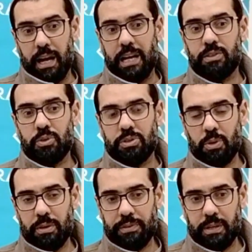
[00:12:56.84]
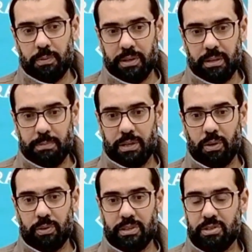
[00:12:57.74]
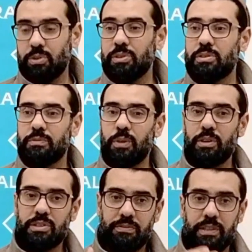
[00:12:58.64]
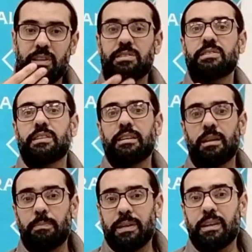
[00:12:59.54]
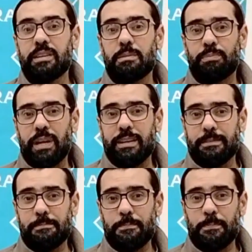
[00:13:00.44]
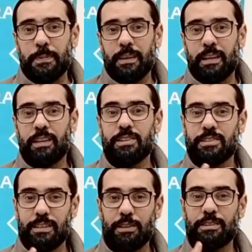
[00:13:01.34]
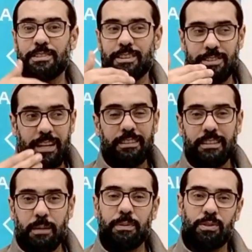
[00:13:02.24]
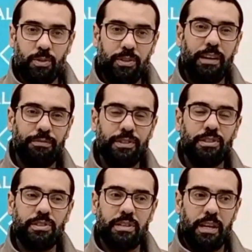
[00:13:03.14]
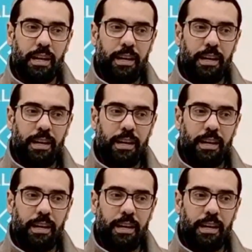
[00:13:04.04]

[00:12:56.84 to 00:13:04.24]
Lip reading: I don't know if anyone could be called a student of knowledge if he doesn't stand up at night and pray. He considered standing up and doing night vigils